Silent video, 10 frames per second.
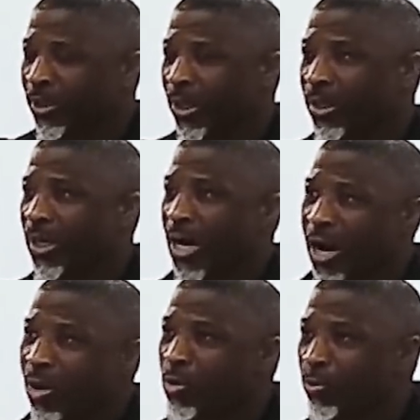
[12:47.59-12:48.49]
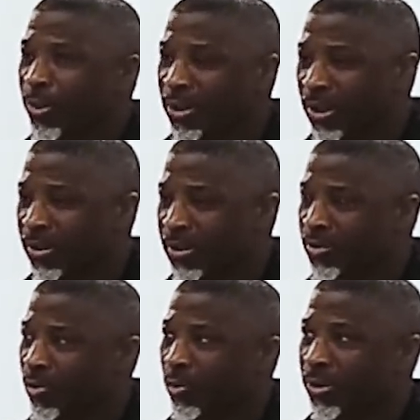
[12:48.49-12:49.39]
and how can we get
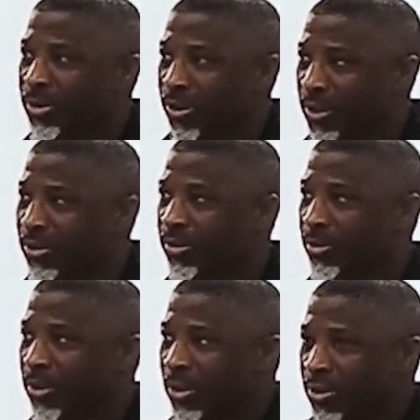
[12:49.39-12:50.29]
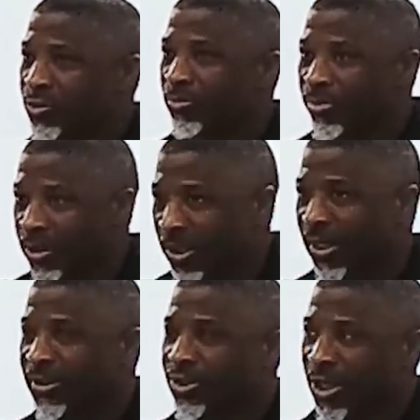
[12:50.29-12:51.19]
this organization to be
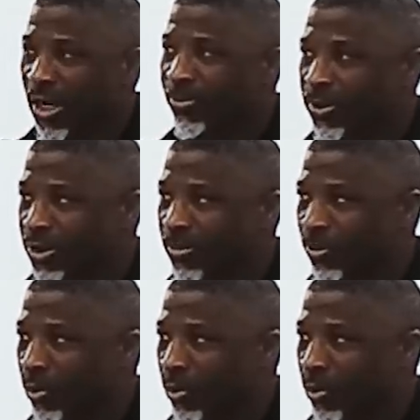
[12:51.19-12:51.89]
a championship